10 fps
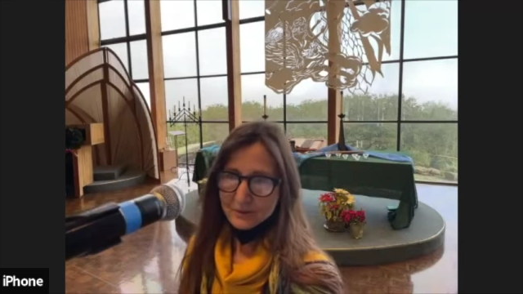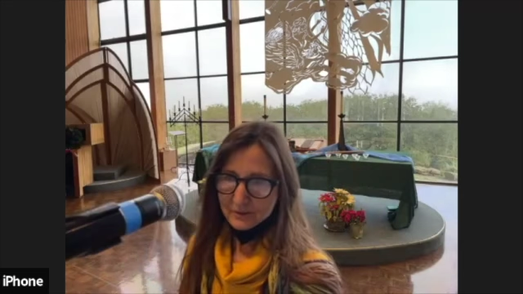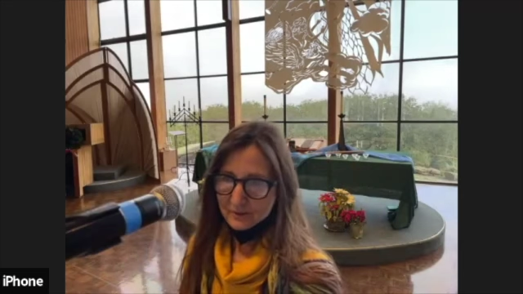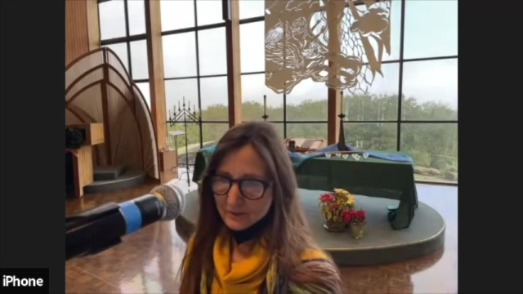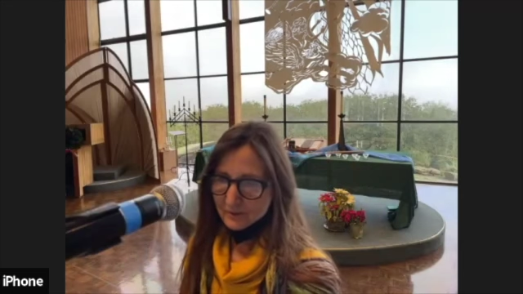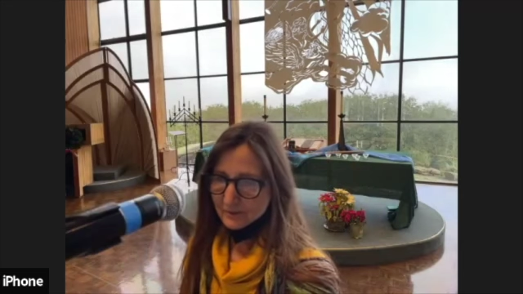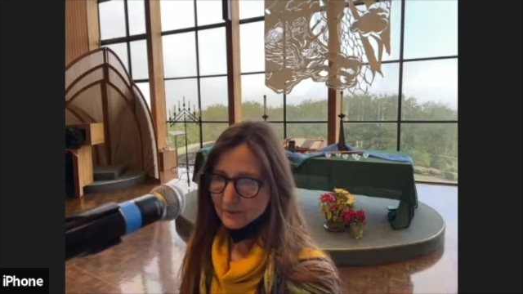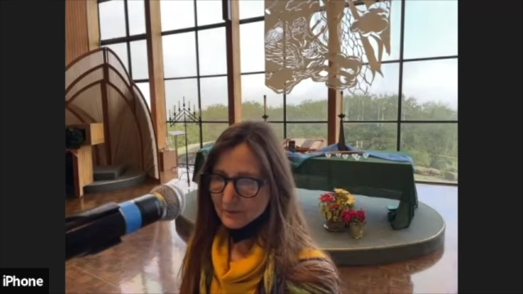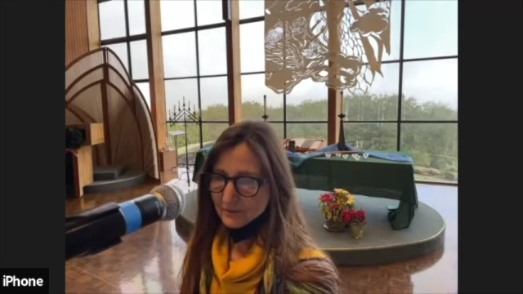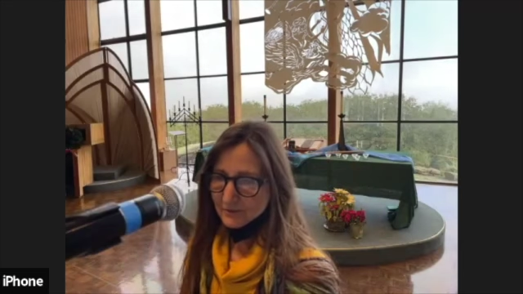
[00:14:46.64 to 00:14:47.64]

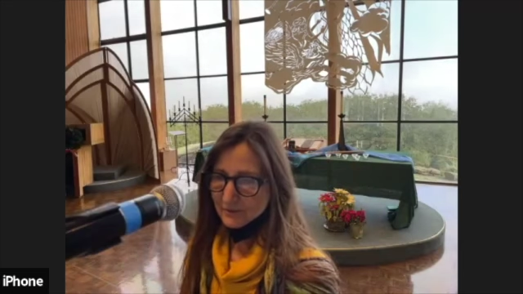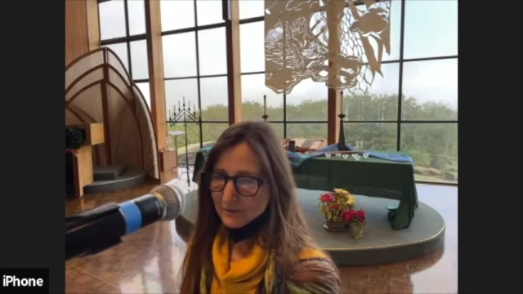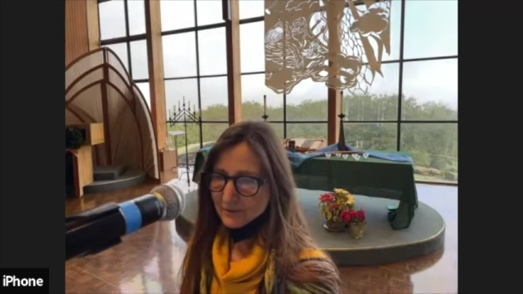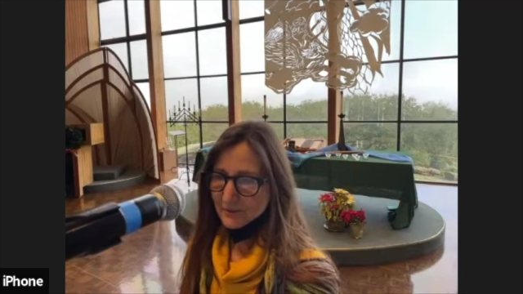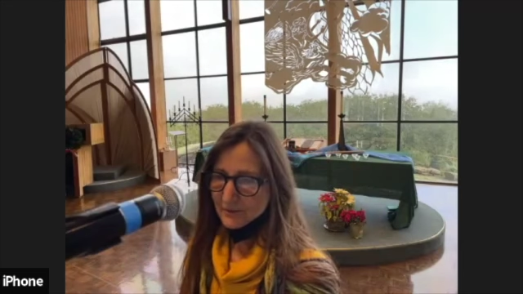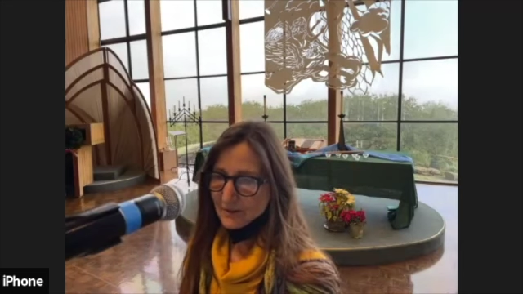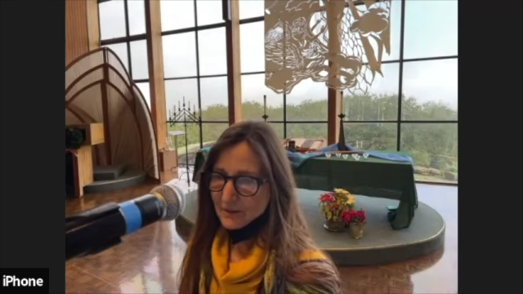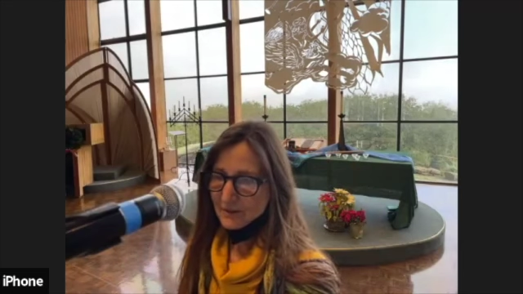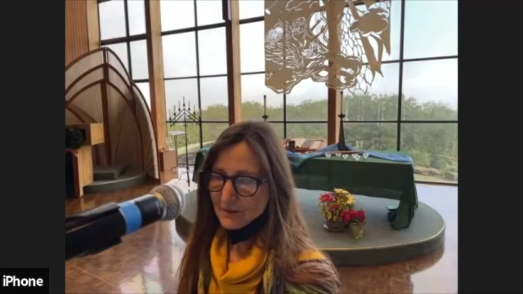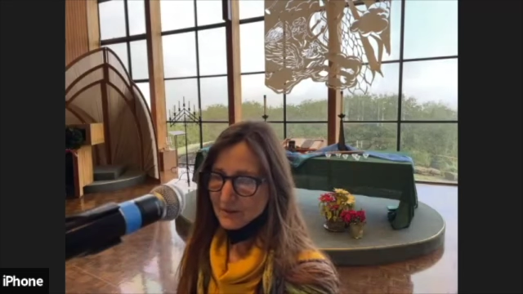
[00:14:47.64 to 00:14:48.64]

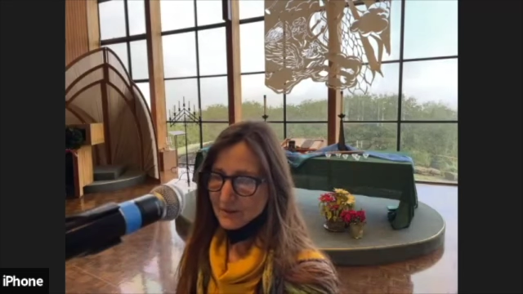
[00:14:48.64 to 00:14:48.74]
(silence)